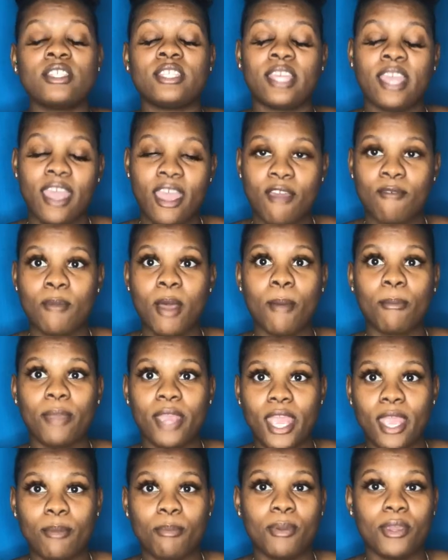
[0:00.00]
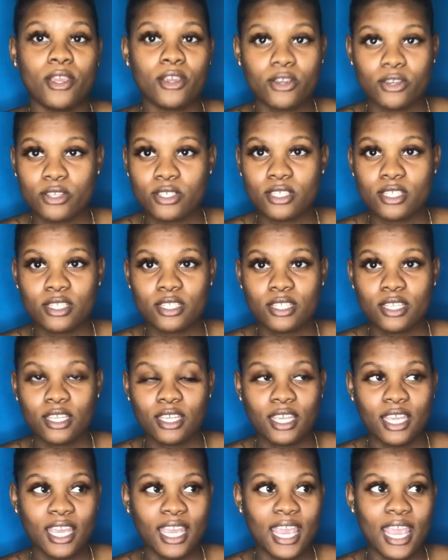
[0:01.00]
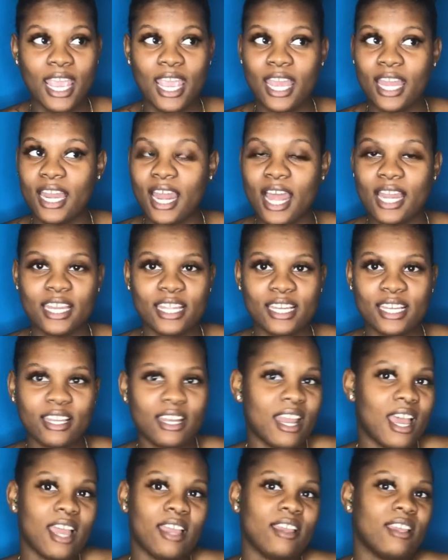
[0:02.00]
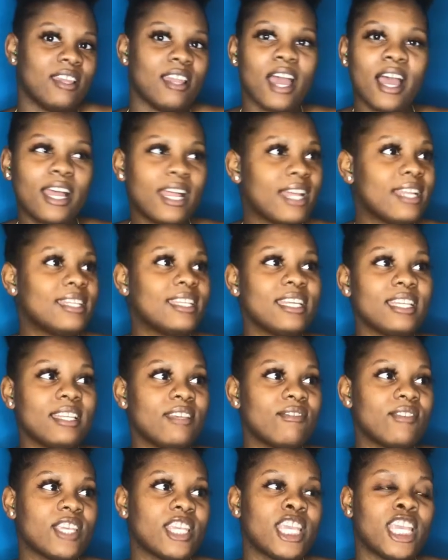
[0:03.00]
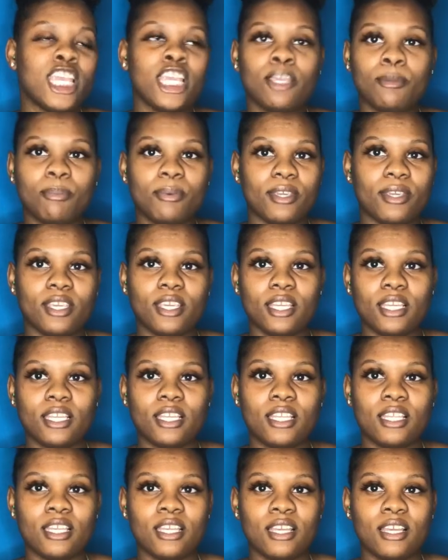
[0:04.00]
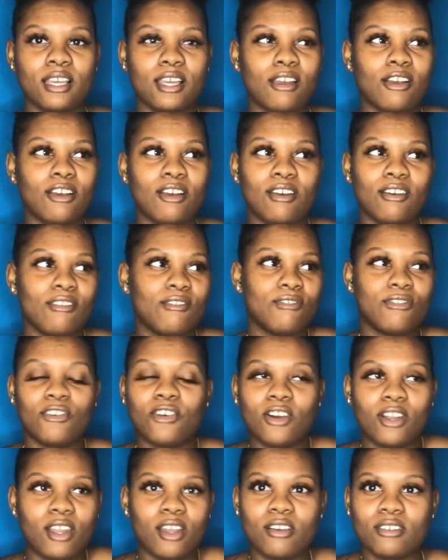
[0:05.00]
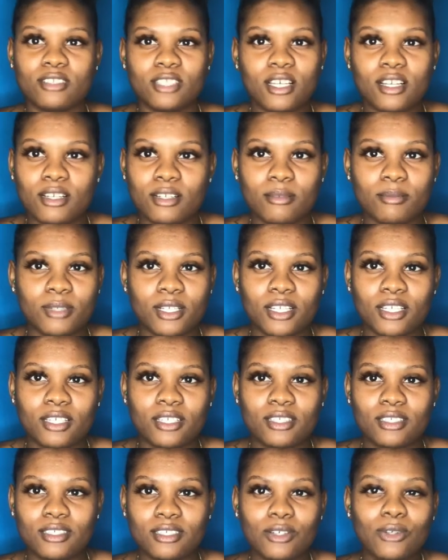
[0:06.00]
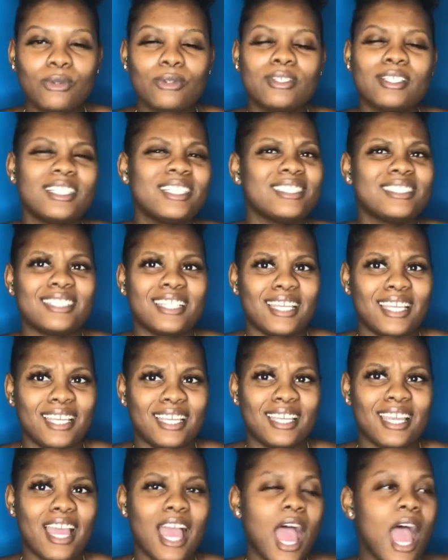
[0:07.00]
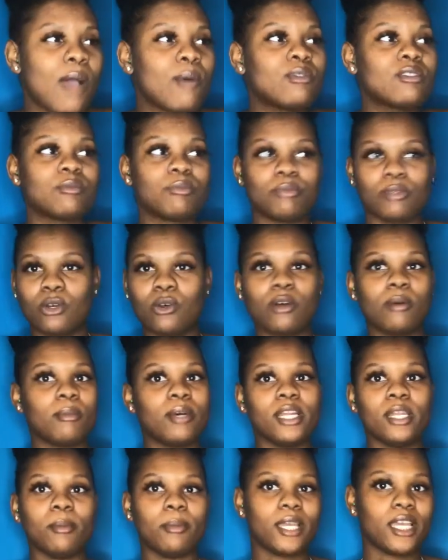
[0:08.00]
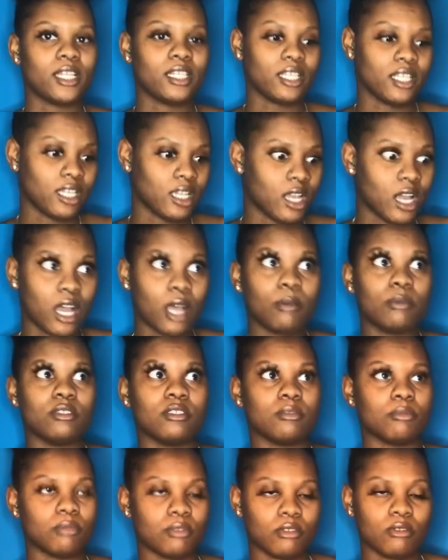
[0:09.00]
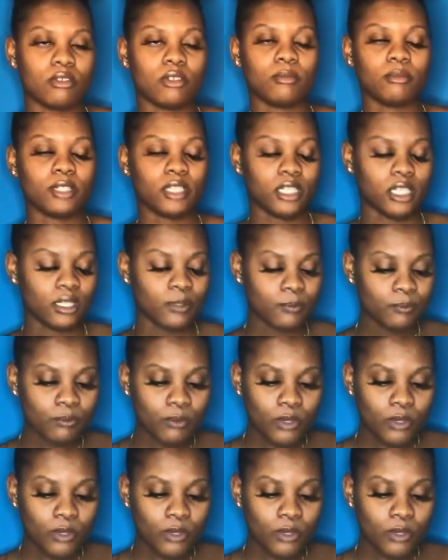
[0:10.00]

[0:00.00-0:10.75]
to have my back pierced, and I didn't even keep it for a long time. Like, who does that? I was blowing money back then, y'all. I was blowing money.